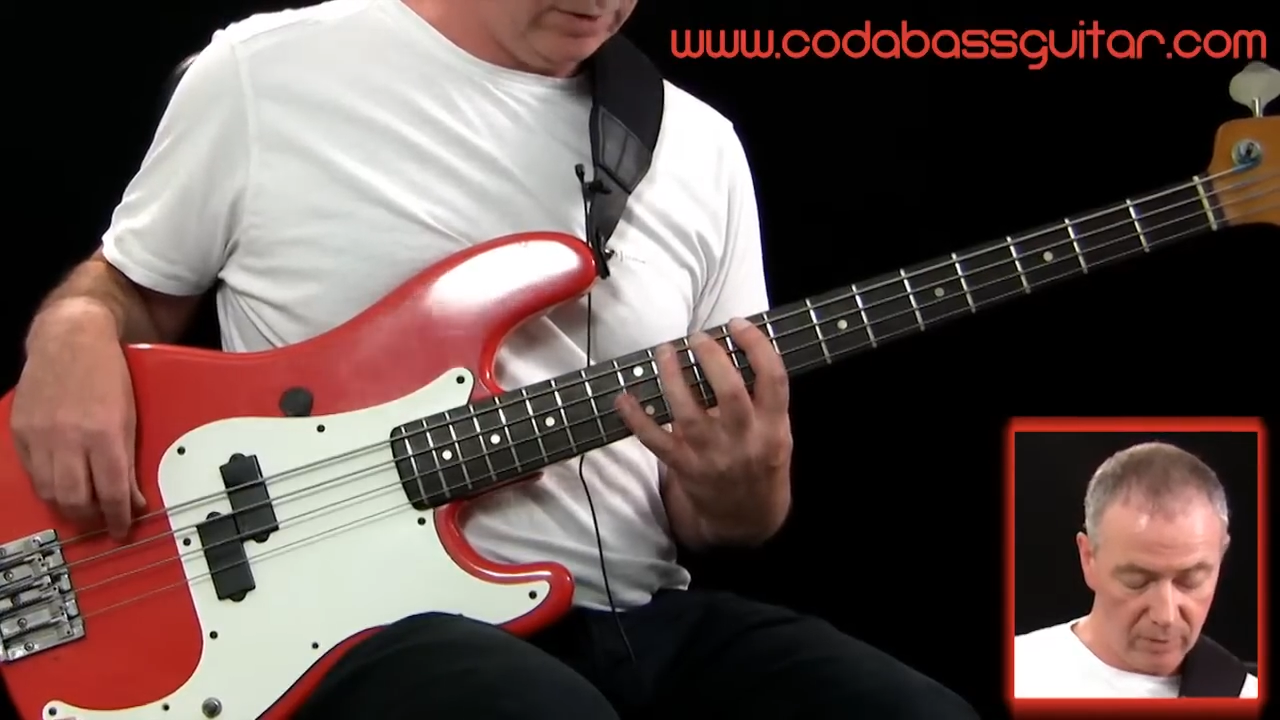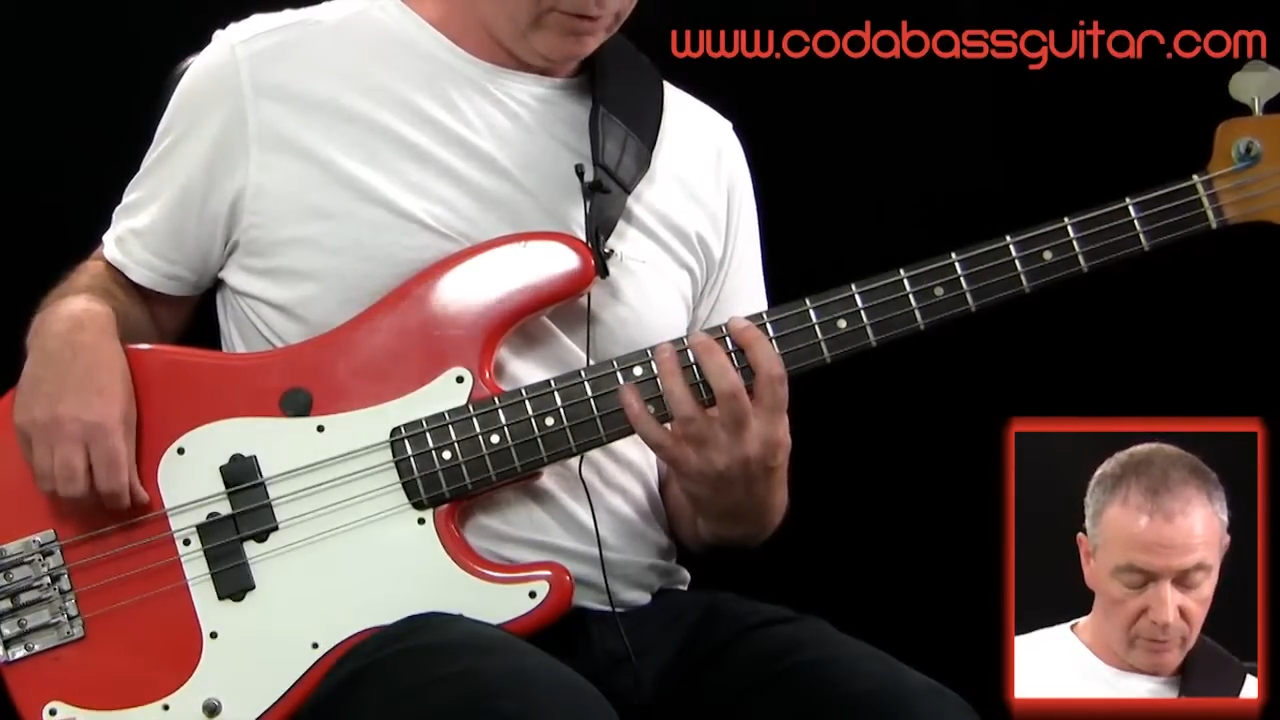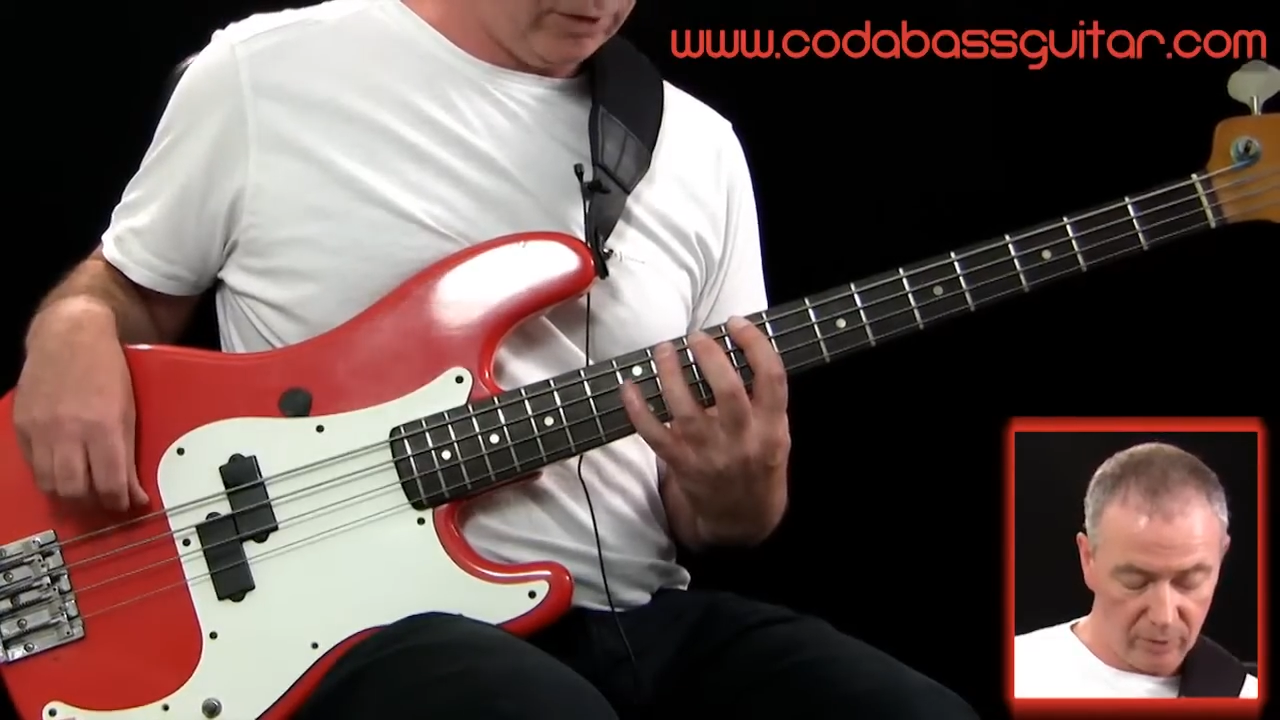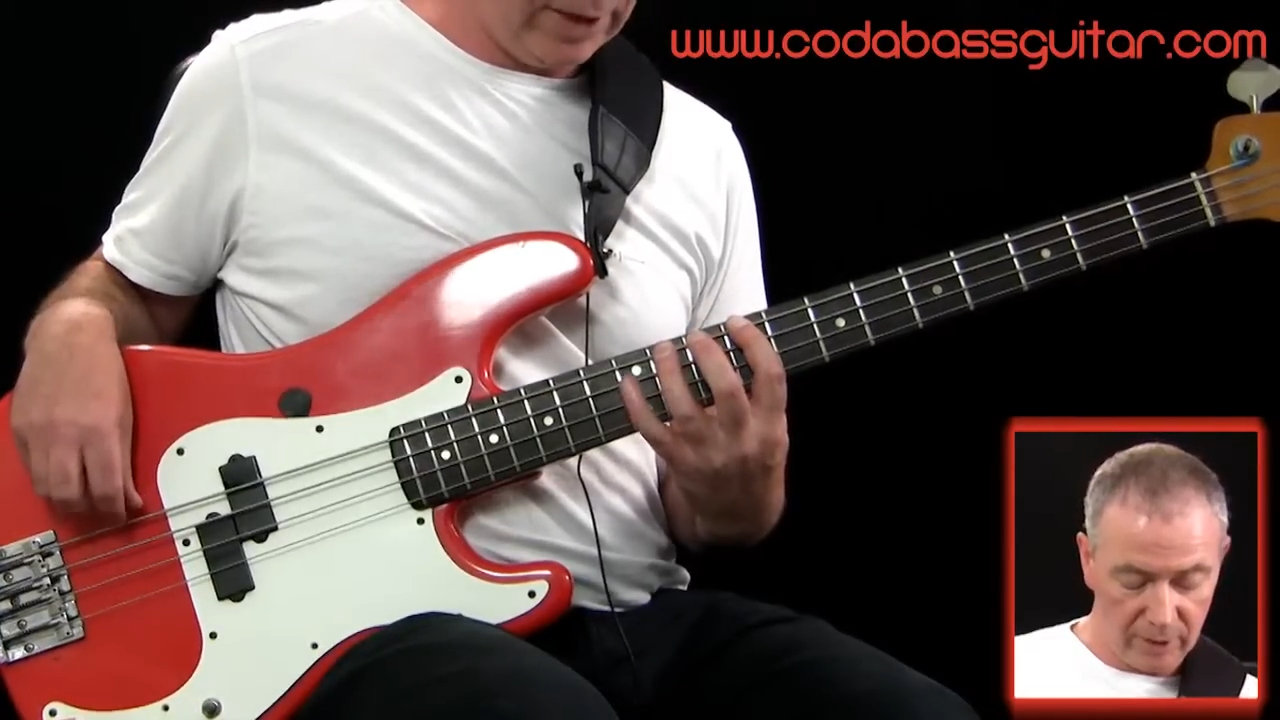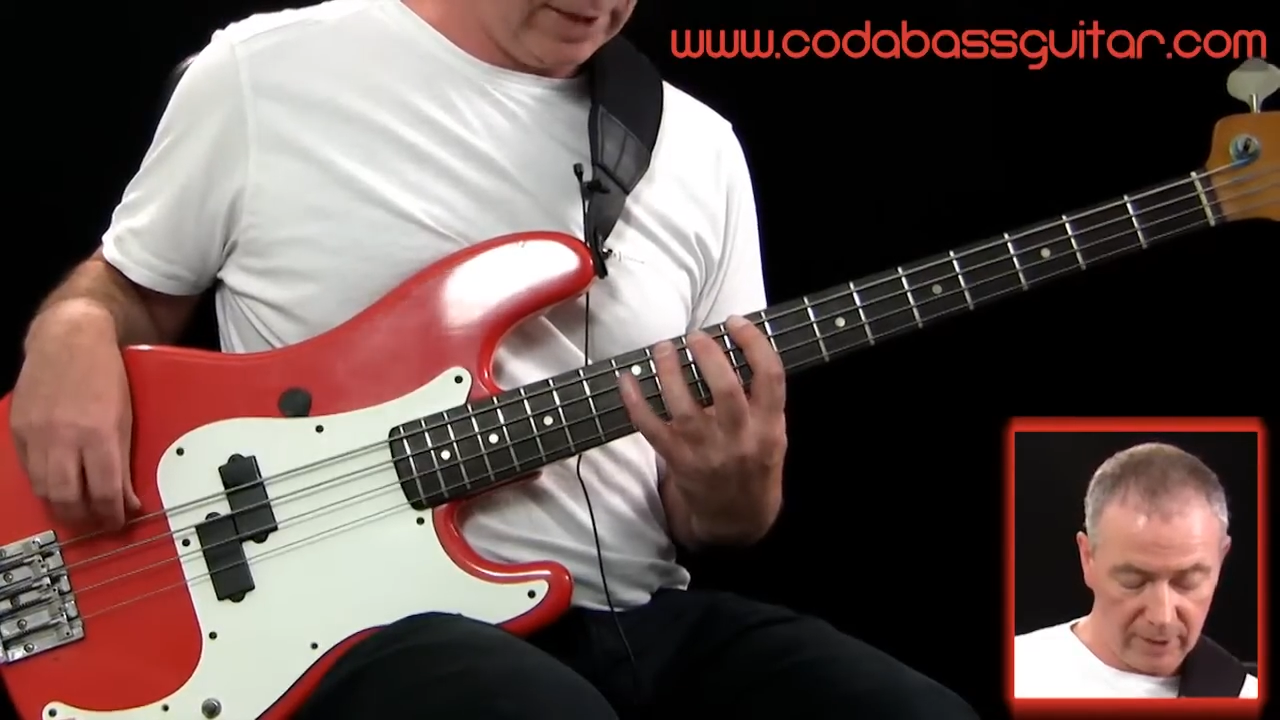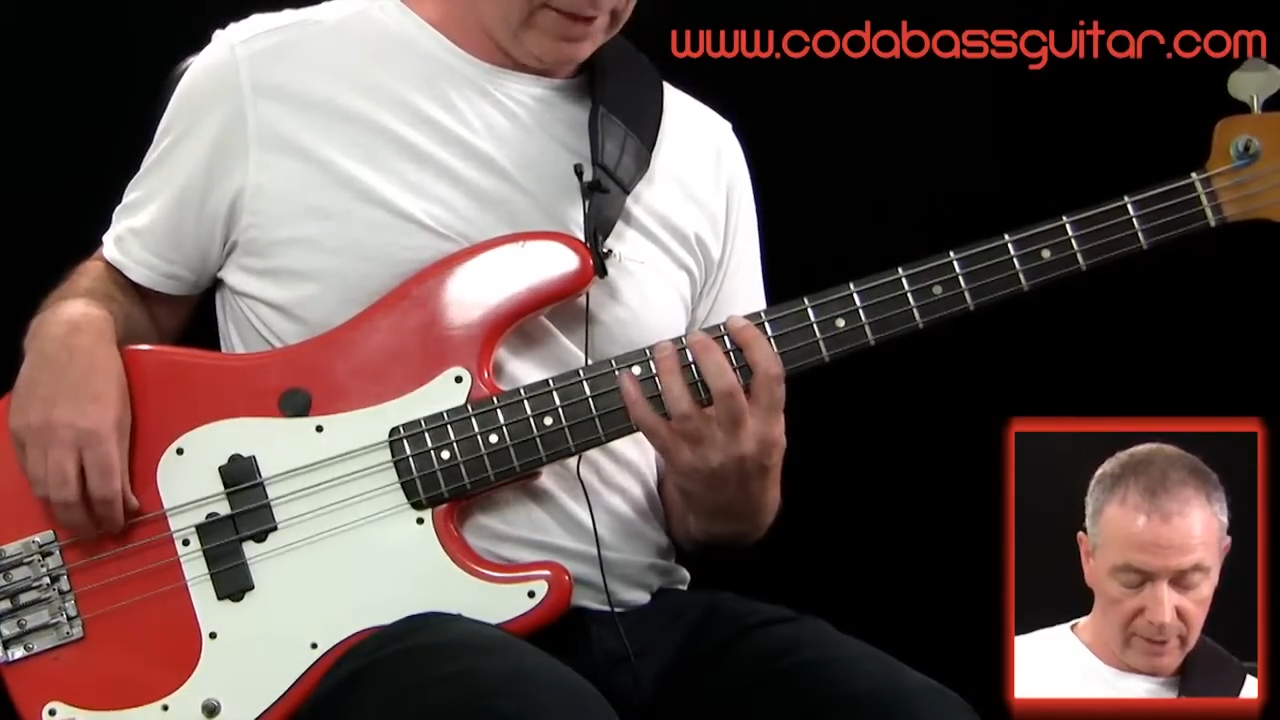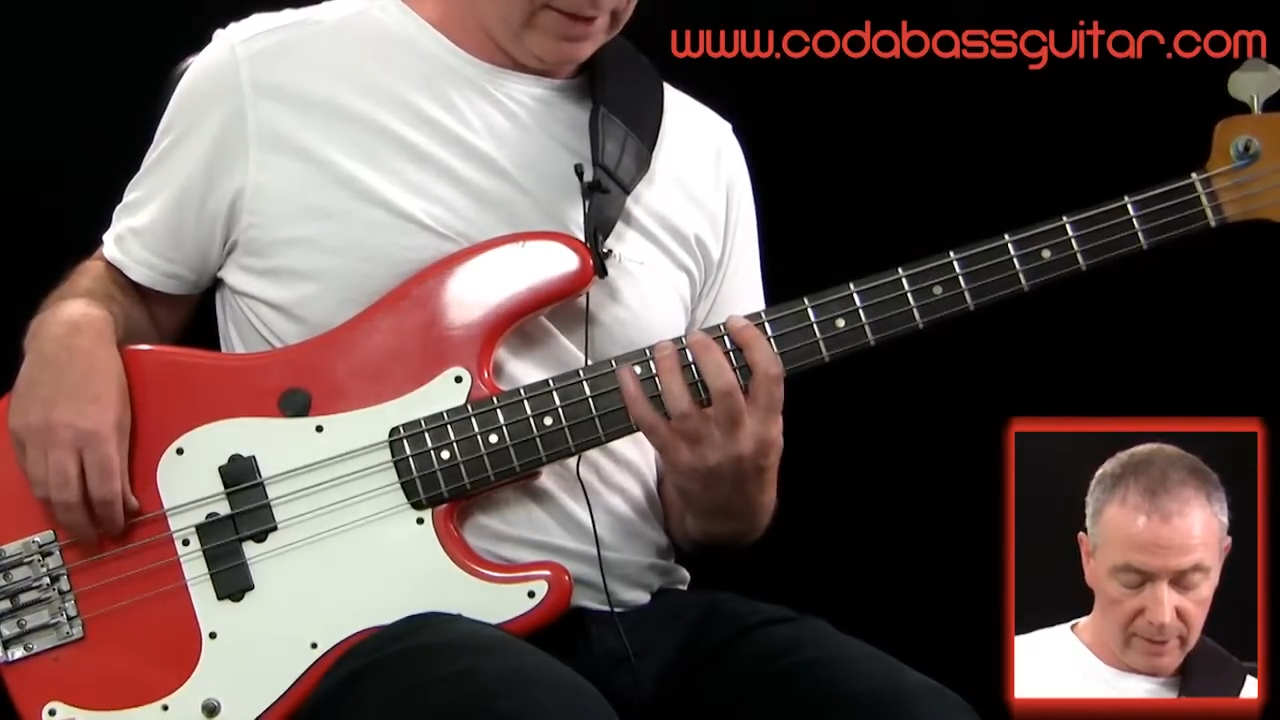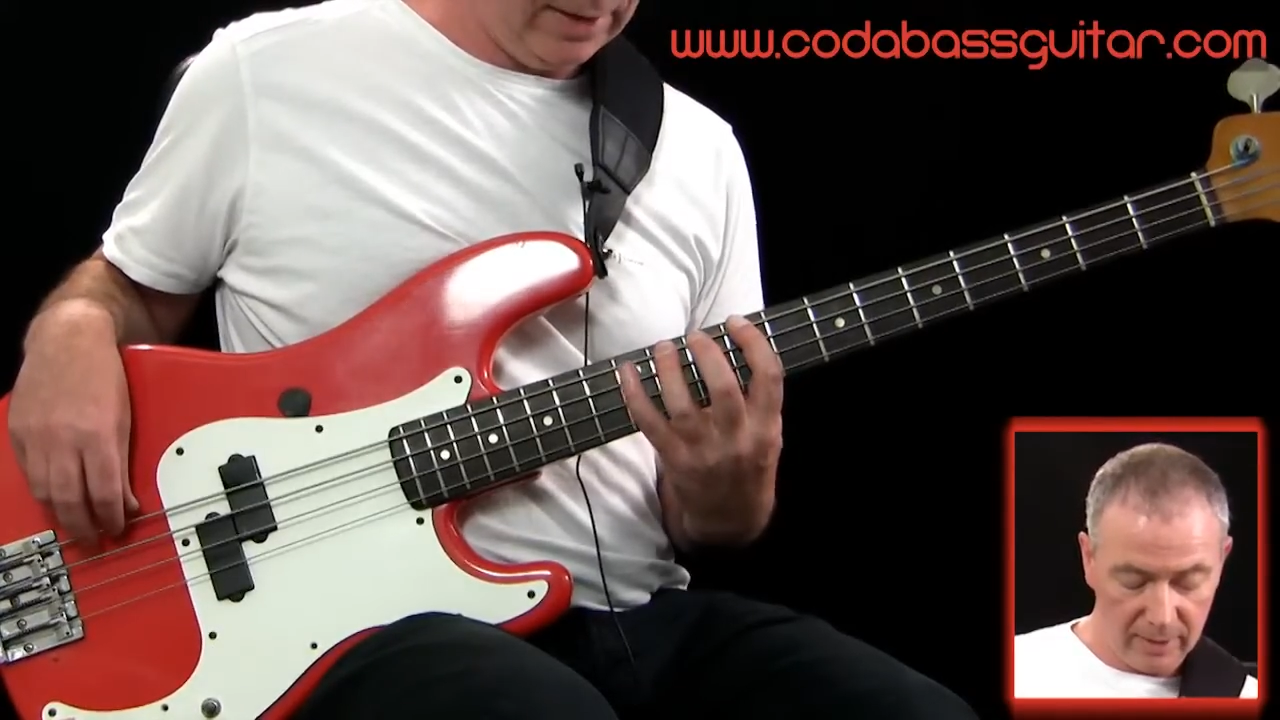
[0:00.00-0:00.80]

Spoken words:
3